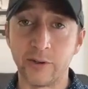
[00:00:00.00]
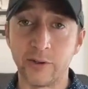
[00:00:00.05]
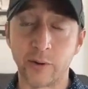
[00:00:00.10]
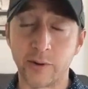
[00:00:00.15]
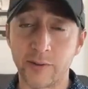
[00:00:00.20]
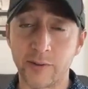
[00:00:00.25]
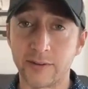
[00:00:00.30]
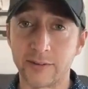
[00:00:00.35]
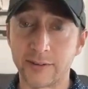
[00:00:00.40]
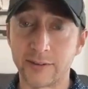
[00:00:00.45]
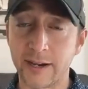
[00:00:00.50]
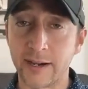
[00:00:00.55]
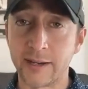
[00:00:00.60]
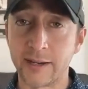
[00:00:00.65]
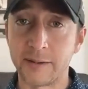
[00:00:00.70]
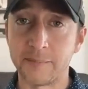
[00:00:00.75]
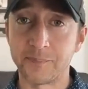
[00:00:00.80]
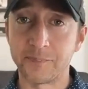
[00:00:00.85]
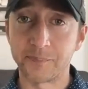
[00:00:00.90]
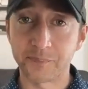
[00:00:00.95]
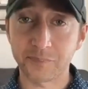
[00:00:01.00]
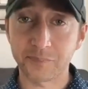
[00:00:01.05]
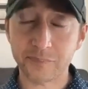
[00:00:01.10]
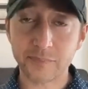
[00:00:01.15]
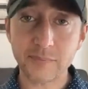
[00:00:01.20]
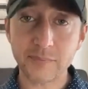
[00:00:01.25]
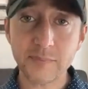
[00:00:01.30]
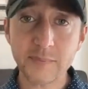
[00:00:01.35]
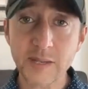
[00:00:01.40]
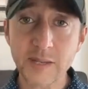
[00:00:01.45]
And during this time,
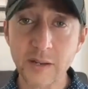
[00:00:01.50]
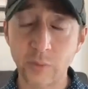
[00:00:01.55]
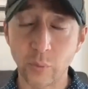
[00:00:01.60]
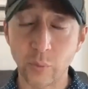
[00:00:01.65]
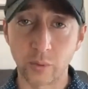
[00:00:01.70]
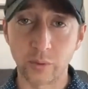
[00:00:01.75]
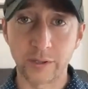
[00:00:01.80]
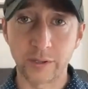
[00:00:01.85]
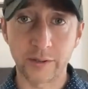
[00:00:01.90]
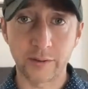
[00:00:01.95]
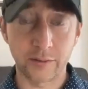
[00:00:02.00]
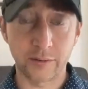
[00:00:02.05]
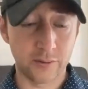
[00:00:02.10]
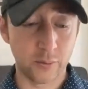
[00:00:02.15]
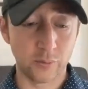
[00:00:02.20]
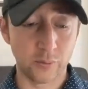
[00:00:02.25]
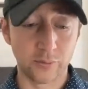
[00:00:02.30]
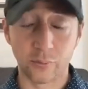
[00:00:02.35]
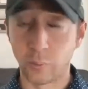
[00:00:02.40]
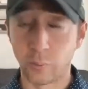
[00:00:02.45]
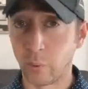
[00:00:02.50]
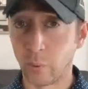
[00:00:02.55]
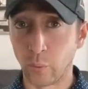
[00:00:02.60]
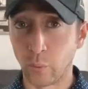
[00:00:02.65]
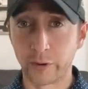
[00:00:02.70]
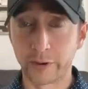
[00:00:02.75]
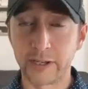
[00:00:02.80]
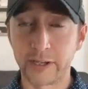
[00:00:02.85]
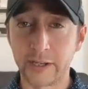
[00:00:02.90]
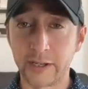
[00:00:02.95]
really, we were
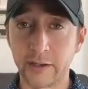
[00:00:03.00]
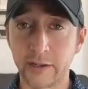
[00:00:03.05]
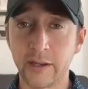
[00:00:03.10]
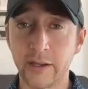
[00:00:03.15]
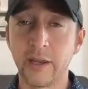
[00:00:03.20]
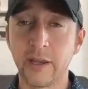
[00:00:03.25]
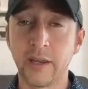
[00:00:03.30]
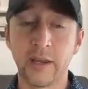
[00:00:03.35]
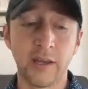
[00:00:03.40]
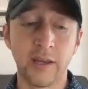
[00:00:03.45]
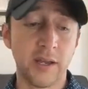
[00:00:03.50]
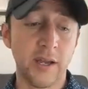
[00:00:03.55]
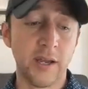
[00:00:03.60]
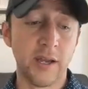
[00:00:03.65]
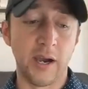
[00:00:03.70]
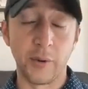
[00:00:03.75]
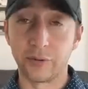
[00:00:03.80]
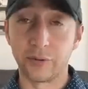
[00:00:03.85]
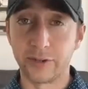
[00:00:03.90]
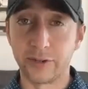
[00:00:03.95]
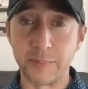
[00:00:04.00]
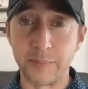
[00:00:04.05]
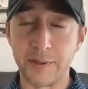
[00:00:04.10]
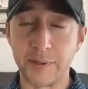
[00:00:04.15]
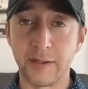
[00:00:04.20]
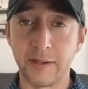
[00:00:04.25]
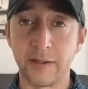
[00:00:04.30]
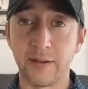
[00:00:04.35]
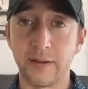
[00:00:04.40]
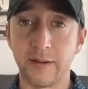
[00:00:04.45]
working, we were
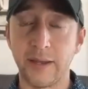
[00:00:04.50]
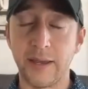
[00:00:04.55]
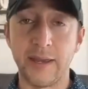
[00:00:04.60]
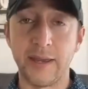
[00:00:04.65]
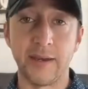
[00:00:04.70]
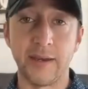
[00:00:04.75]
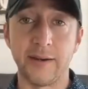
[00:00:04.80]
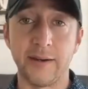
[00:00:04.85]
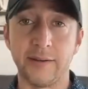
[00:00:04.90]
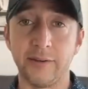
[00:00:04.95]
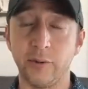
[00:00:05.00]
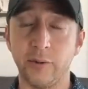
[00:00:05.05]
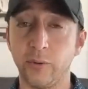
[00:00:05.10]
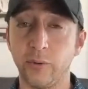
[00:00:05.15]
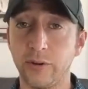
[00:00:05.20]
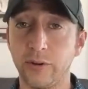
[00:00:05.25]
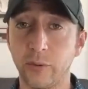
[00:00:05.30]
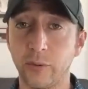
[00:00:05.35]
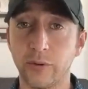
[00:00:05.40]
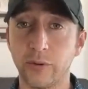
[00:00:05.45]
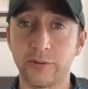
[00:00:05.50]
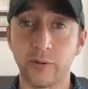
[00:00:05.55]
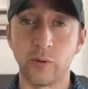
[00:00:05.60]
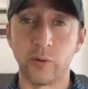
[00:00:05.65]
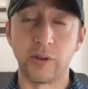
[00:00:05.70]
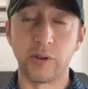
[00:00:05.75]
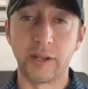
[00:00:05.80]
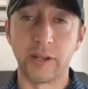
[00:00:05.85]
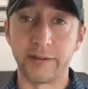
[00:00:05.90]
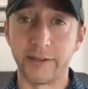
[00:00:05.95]
sleeping, and there really wasn't
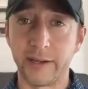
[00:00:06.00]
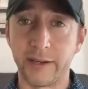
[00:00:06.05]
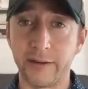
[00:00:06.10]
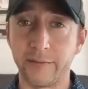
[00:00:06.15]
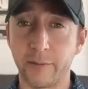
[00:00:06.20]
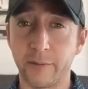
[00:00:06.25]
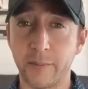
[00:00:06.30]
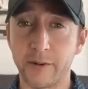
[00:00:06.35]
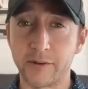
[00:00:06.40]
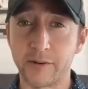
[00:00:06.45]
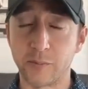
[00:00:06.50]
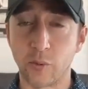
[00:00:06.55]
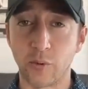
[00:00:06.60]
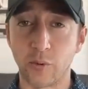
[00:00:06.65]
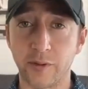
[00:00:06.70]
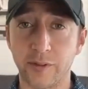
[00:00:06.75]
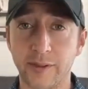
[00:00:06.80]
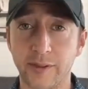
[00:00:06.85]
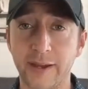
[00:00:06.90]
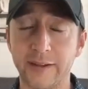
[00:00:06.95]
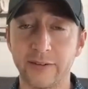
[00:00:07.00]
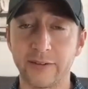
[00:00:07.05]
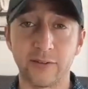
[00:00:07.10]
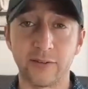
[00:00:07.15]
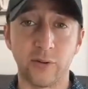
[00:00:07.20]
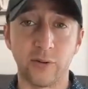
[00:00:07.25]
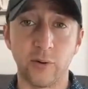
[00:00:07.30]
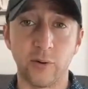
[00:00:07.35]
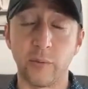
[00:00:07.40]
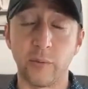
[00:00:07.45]
a lot of time for much more than that.
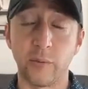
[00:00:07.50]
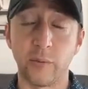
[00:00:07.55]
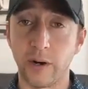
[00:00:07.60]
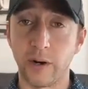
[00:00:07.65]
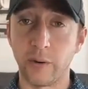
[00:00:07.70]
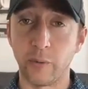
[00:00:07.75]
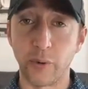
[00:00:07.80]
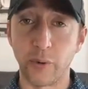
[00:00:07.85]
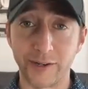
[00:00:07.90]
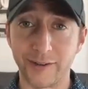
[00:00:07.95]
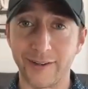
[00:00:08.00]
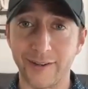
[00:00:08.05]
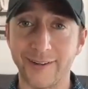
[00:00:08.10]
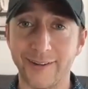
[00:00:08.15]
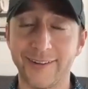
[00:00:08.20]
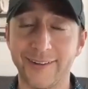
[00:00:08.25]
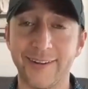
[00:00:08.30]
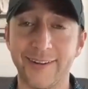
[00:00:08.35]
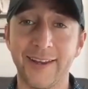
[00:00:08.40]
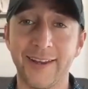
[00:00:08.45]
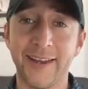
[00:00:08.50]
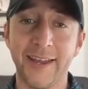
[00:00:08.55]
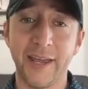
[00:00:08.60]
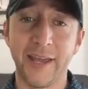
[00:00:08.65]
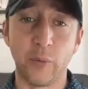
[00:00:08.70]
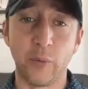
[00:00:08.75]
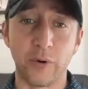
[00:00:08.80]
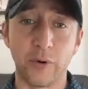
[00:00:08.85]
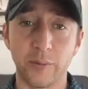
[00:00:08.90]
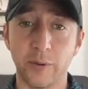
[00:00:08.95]
So I read a lot.
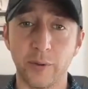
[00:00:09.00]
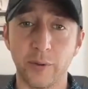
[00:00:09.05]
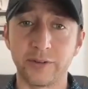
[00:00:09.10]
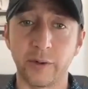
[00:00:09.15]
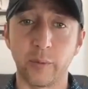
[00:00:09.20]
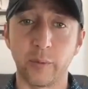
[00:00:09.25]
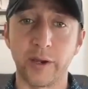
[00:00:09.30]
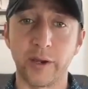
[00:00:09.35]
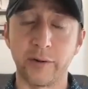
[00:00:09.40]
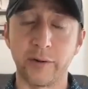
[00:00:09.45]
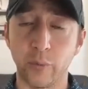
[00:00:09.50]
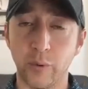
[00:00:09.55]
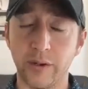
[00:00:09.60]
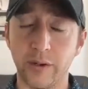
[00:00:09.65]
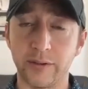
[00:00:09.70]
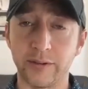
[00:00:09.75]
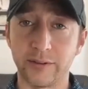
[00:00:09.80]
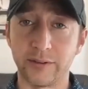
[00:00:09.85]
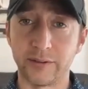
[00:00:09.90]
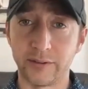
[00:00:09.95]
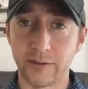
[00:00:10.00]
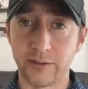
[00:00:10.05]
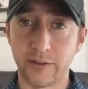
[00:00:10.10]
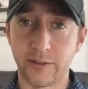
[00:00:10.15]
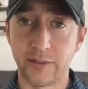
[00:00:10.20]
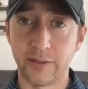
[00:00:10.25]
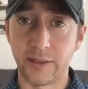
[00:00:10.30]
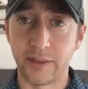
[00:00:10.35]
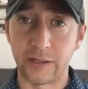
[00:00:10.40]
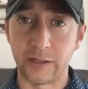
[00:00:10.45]
And one of the books I read was
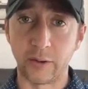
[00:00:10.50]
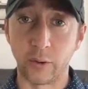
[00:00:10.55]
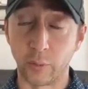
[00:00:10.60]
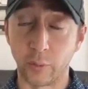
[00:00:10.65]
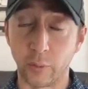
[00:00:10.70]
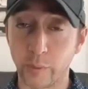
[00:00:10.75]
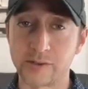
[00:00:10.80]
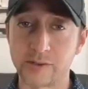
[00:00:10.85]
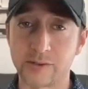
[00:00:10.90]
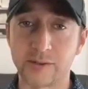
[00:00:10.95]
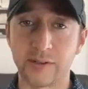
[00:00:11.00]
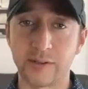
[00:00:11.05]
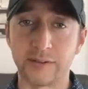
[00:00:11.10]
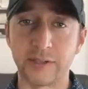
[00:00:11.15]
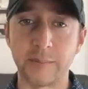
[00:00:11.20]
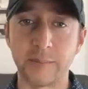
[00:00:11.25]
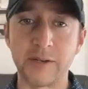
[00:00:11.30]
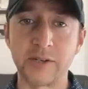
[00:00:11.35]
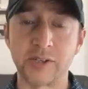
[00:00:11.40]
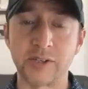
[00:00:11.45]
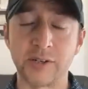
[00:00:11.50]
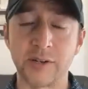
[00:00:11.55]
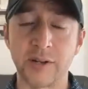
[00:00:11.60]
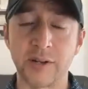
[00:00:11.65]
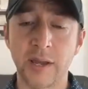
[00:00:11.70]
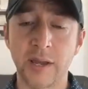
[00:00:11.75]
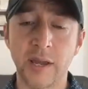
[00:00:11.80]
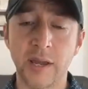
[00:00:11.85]
Think and Grow Rich, as I mentioned.